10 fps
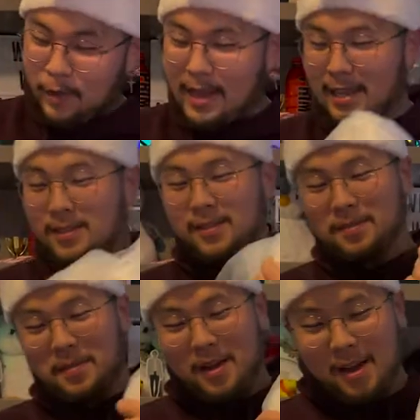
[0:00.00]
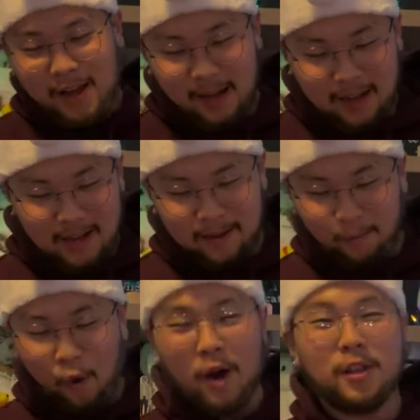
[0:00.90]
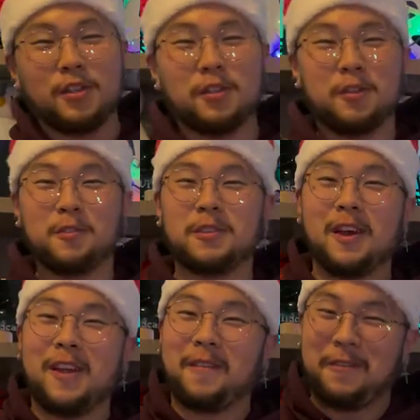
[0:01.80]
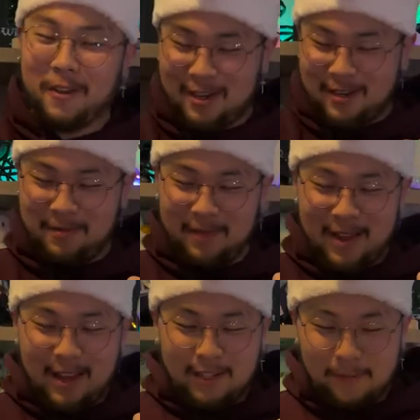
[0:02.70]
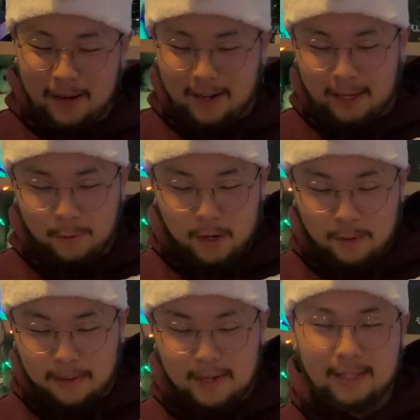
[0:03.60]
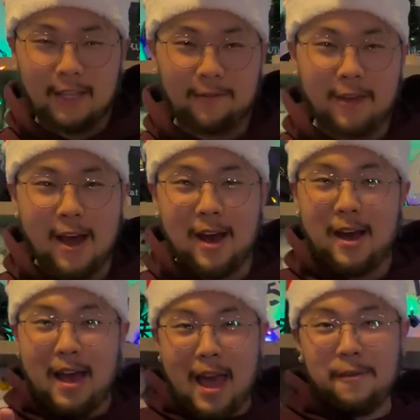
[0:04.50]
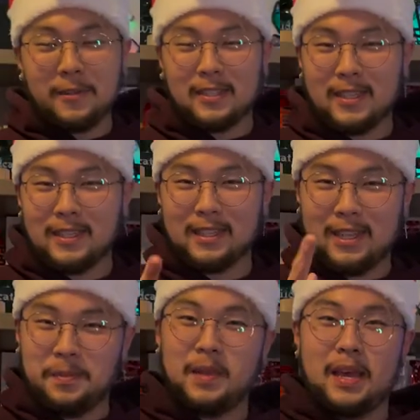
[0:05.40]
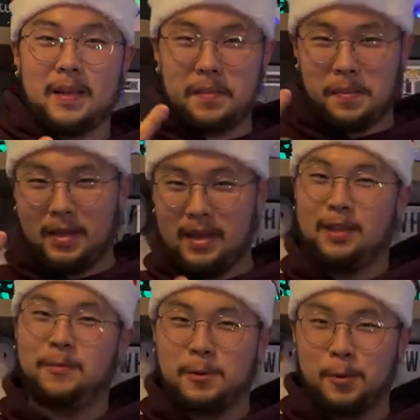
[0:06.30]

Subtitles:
we got some water shoes from Jamaica as well, because if y'all haven't seen the clip yet, let me put it in real